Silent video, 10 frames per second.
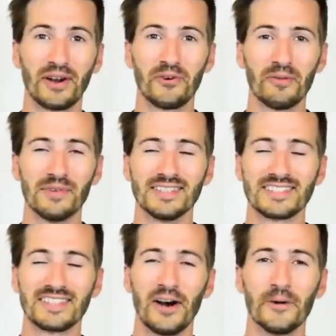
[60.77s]
on equipment.
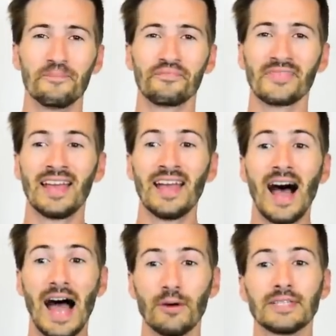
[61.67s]
So
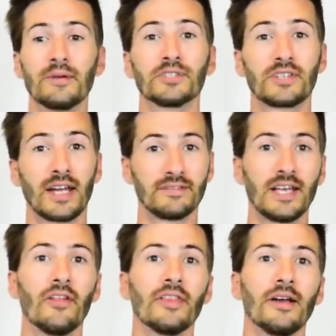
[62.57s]
I was able to kind of
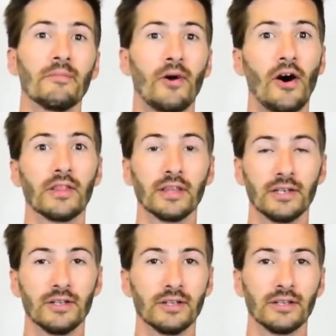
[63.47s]
tell them all the
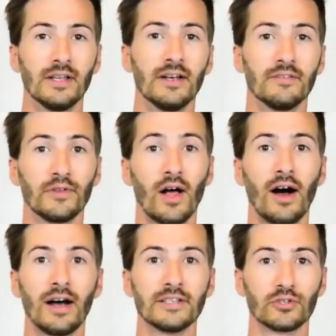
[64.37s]
little
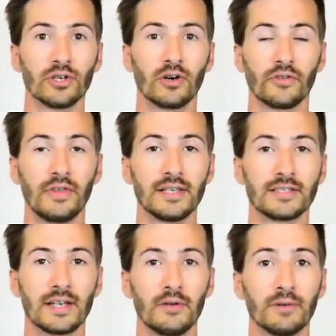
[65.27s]
flaws or things
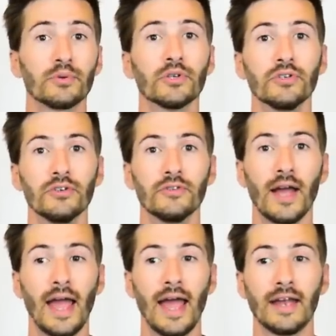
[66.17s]
that I would improve.
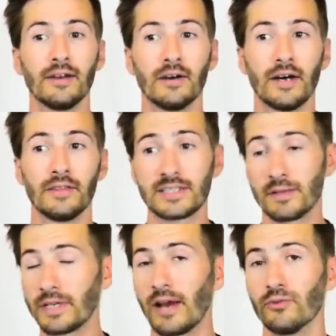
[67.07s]
And that's
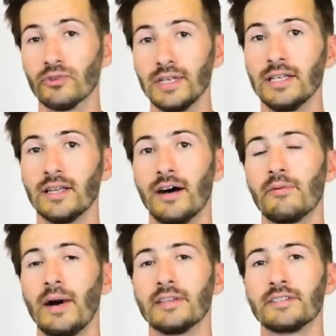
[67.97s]
something I really love
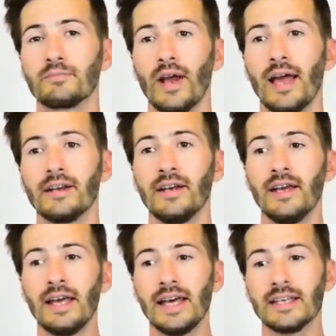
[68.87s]
about this brand
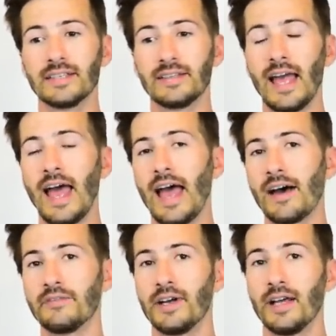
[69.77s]
is that they
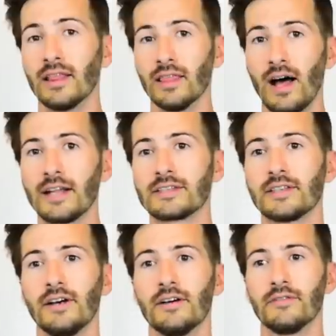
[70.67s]
have lots
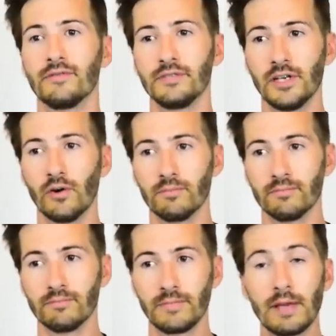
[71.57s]
of, you know,
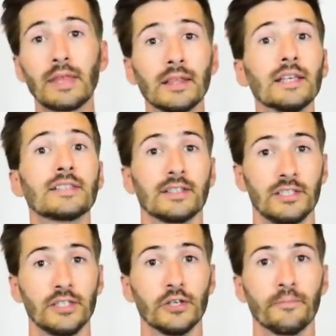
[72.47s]
they listen
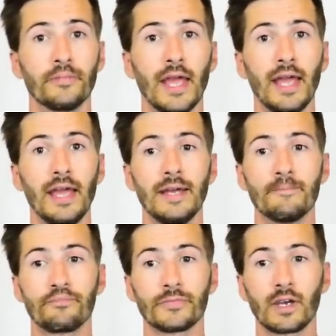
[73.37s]
to you. They